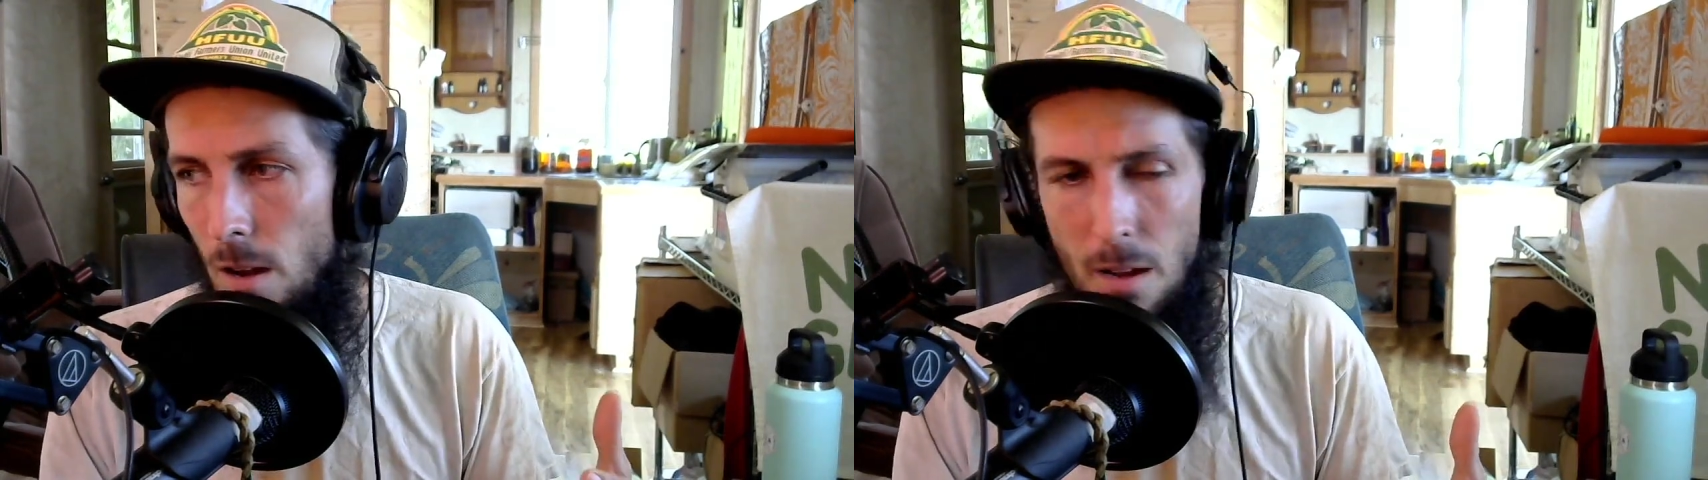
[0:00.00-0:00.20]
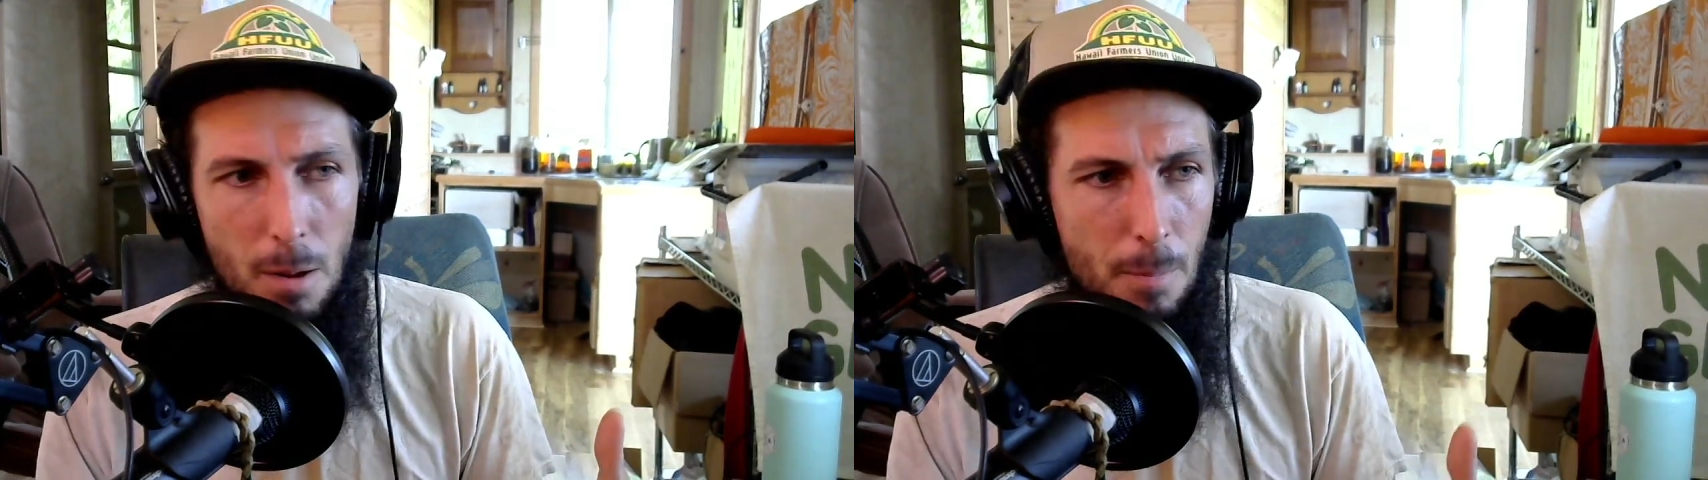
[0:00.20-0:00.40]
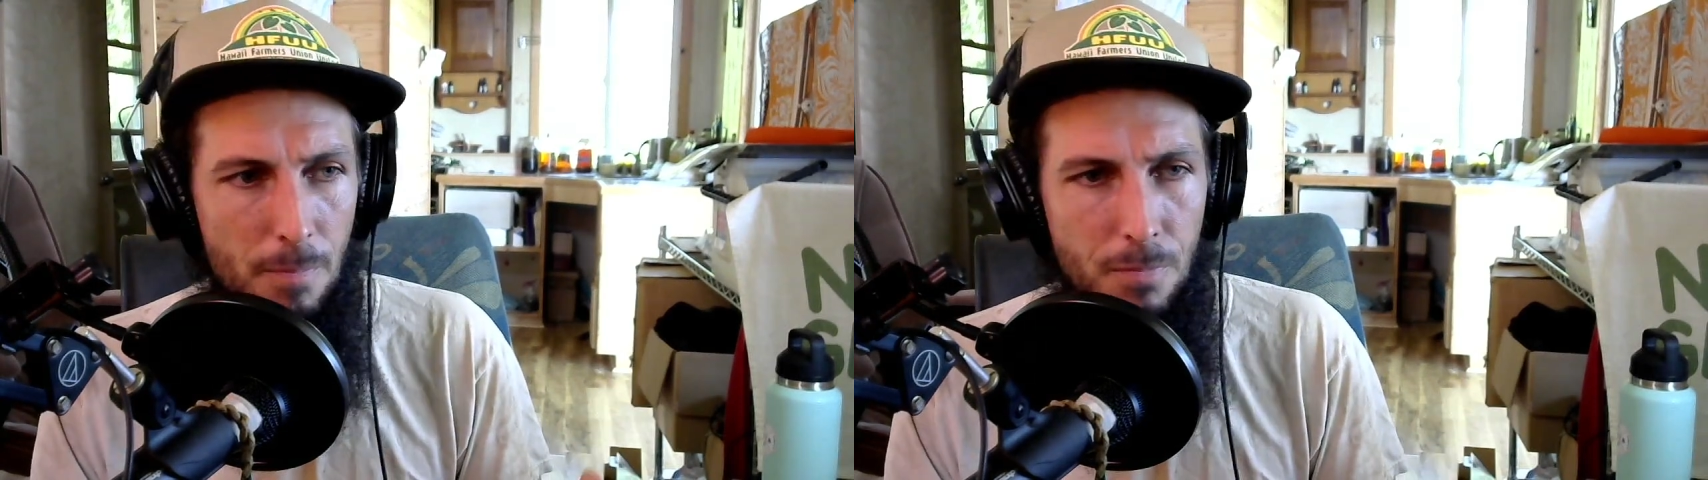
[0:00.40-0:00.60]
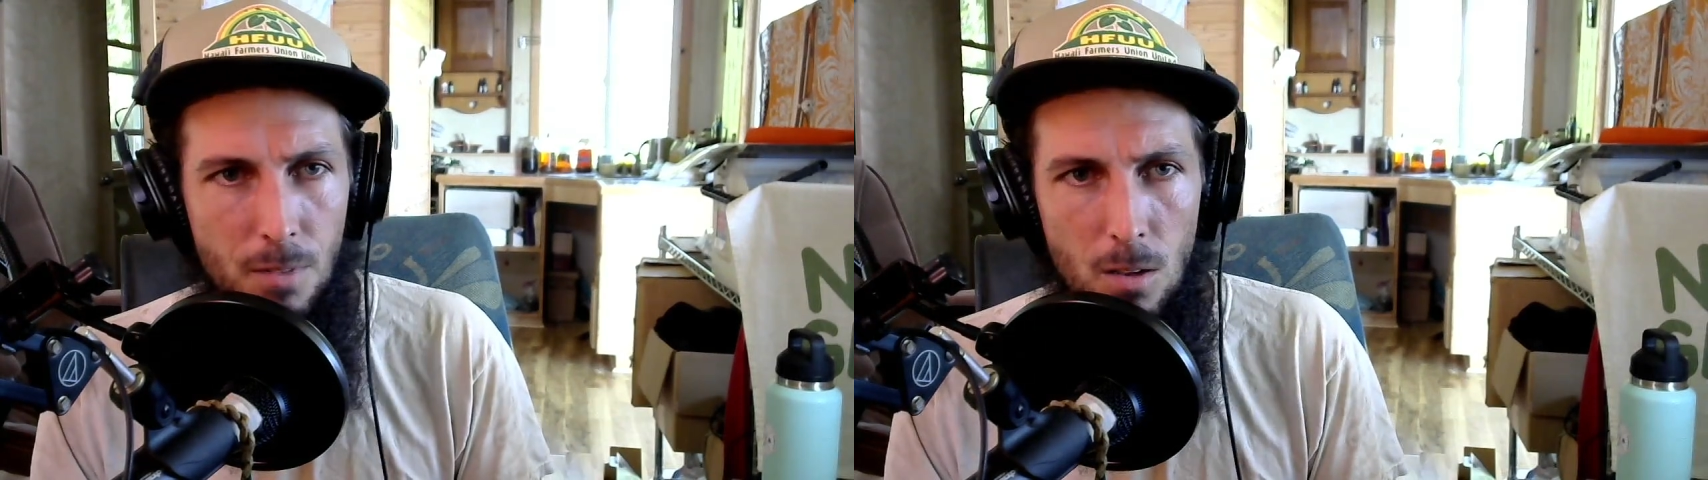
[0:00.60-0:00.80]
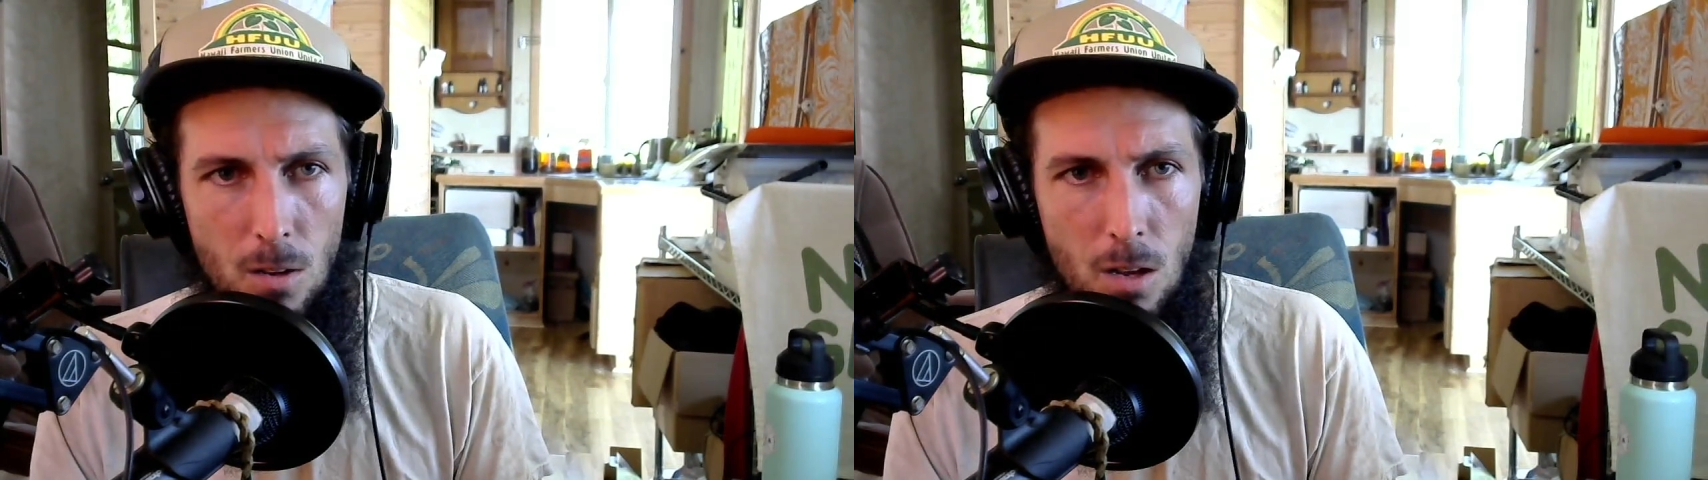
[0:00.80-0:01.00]

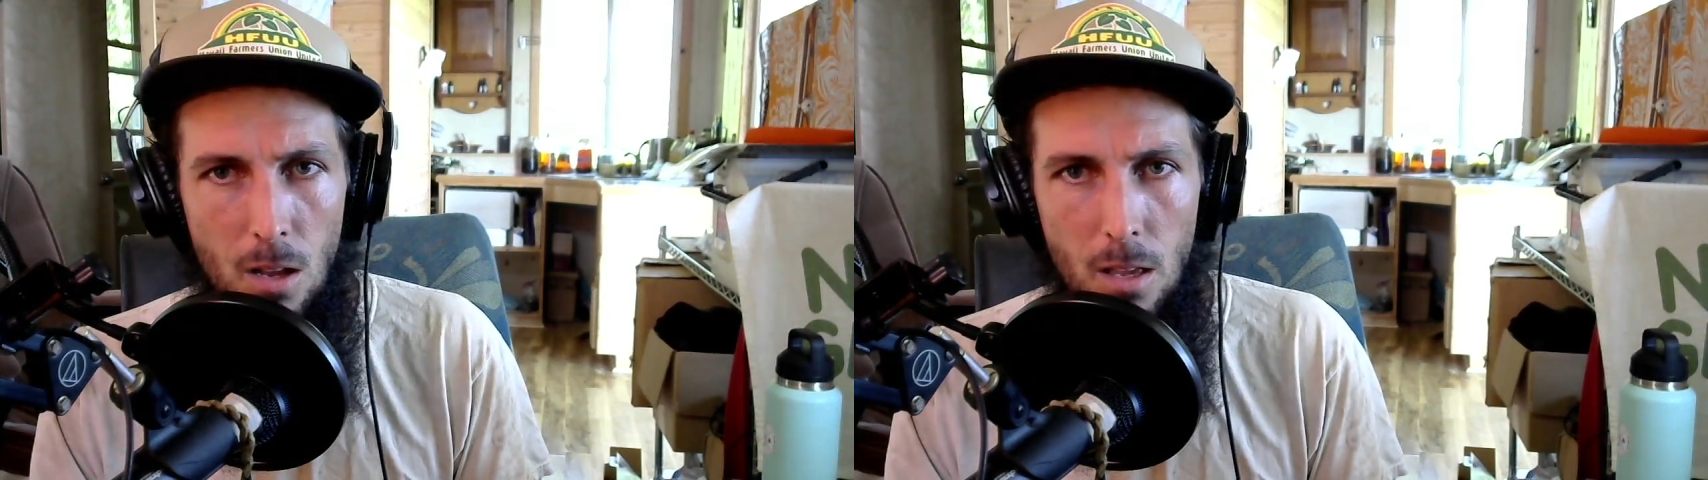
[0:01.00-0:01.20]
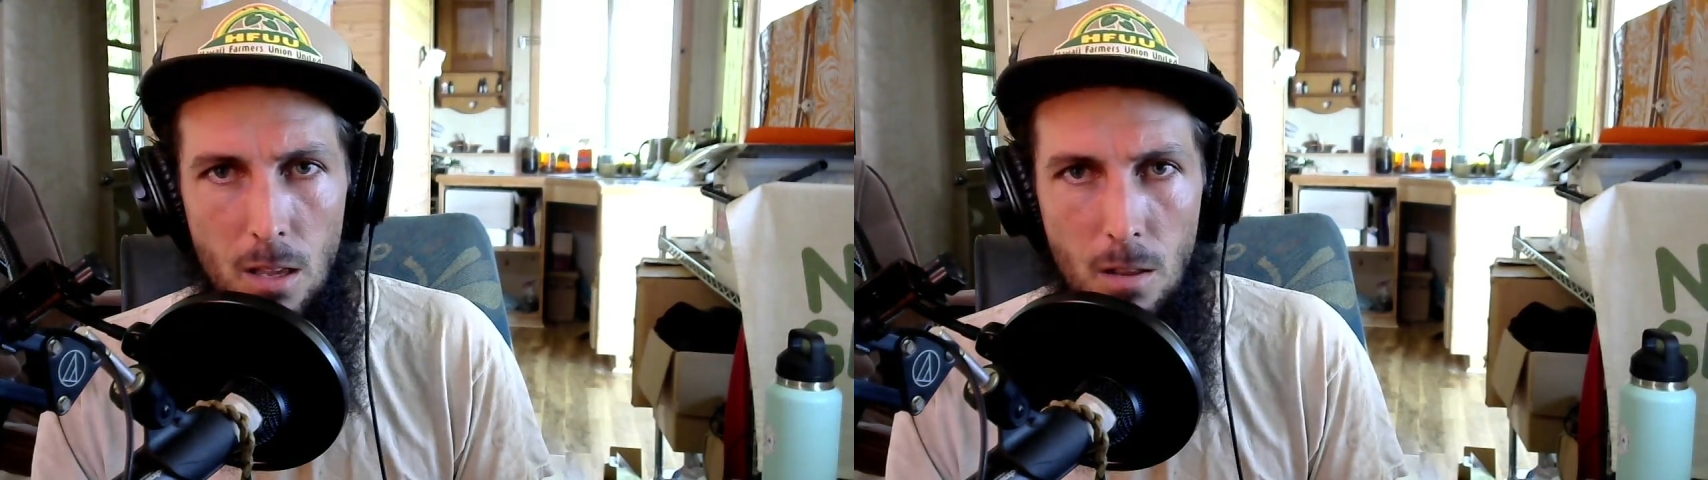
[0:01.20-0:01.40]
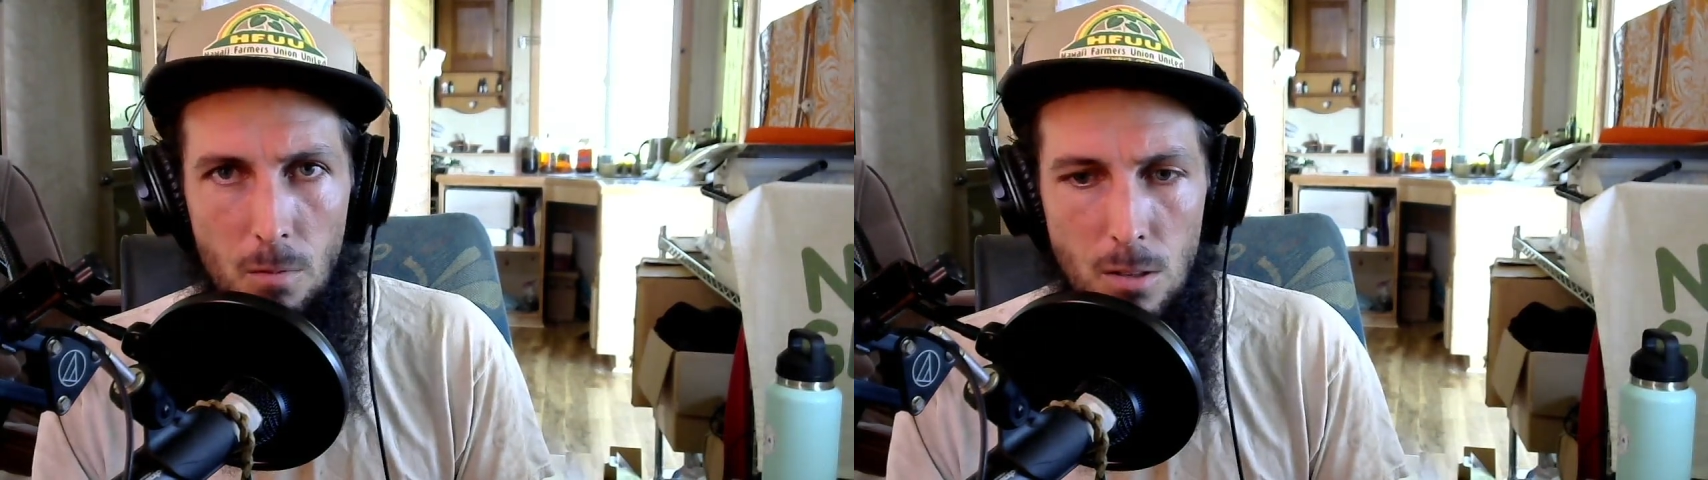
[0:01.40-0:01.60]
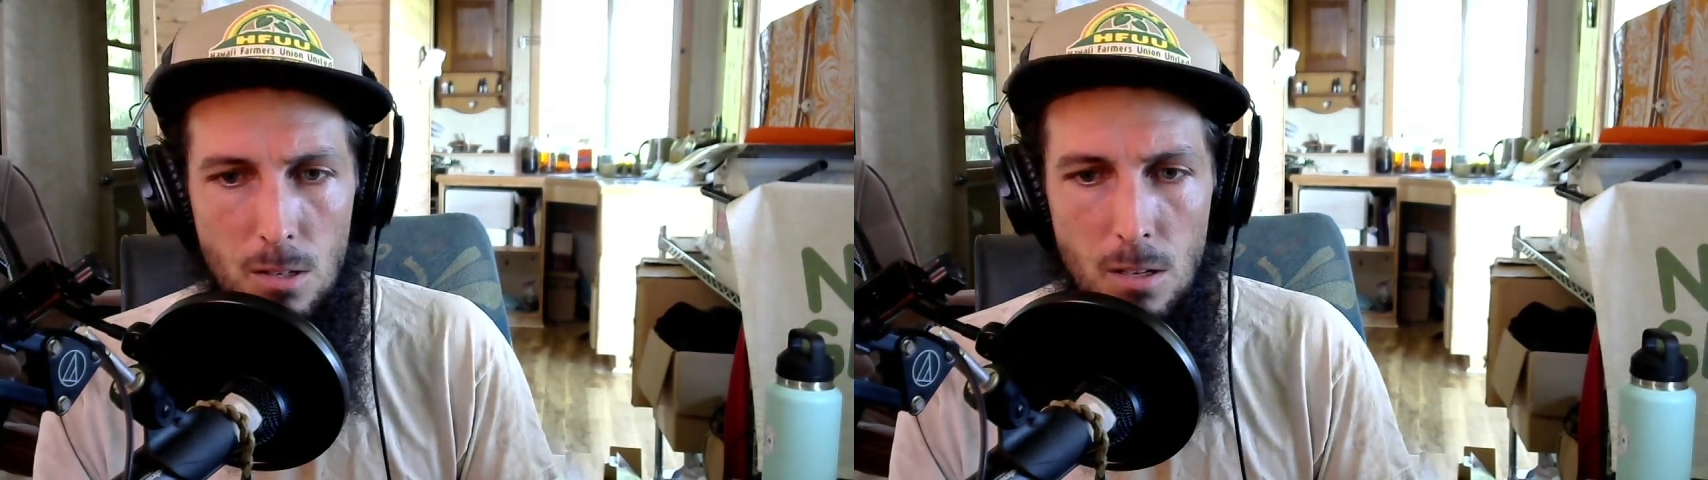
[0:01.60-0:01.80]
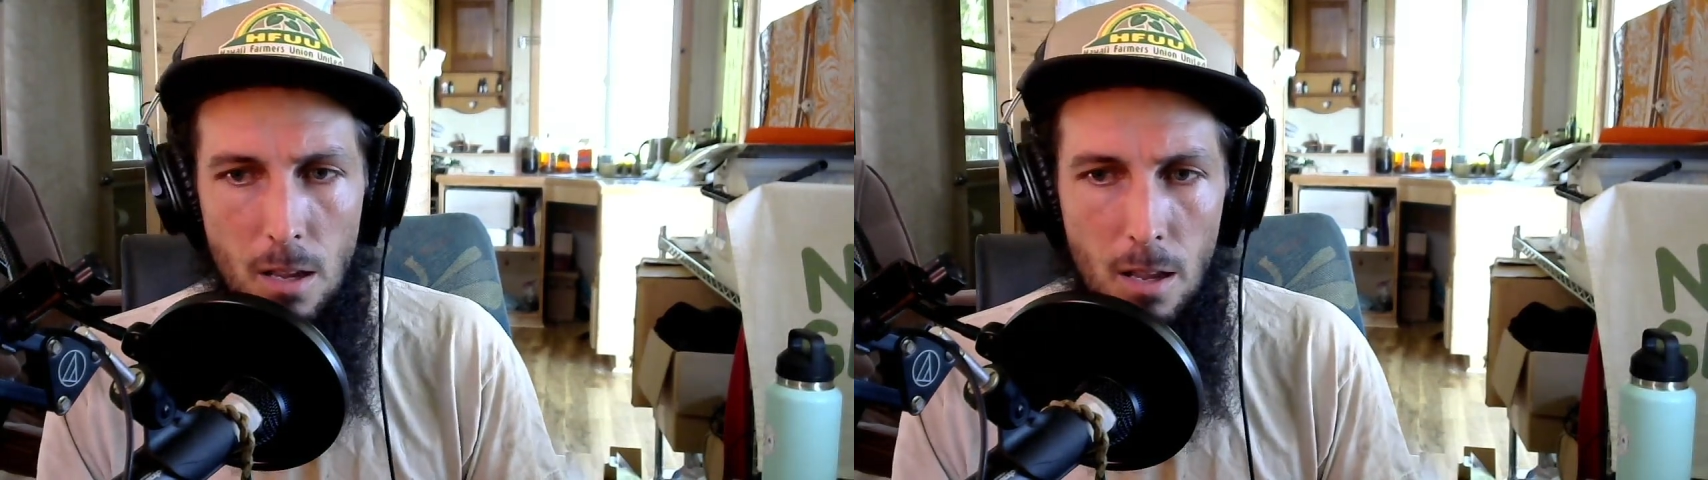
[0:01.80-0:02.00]
hang on one
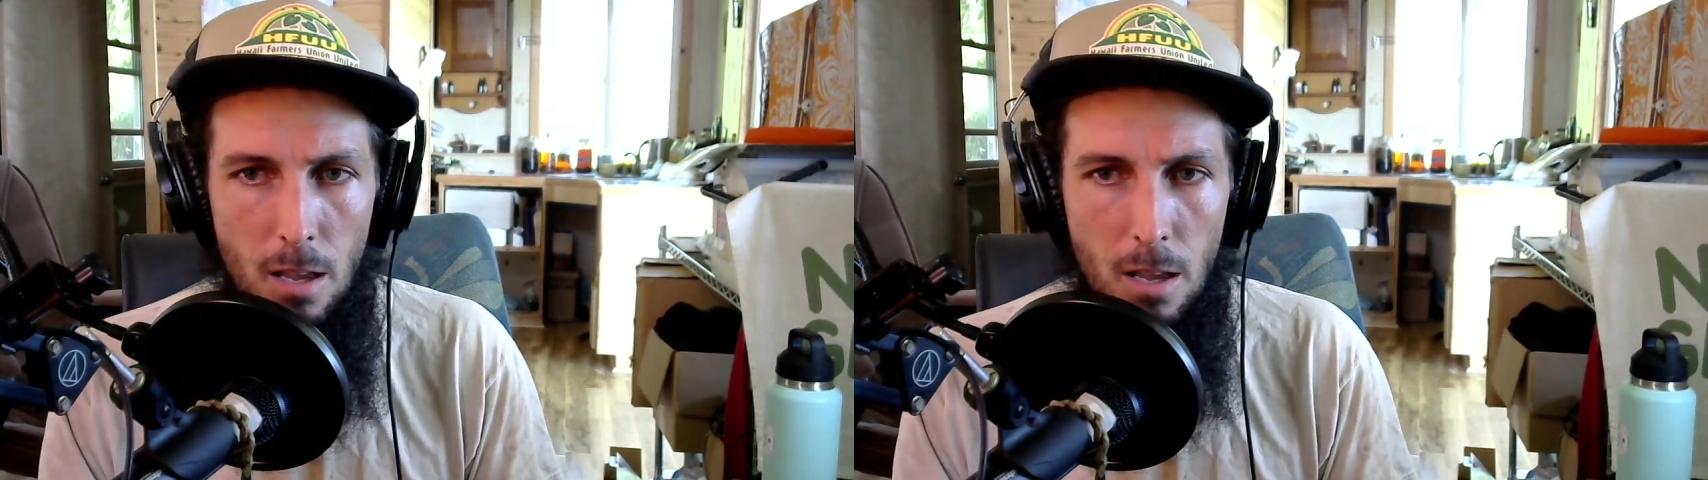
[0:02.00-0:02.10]
sec.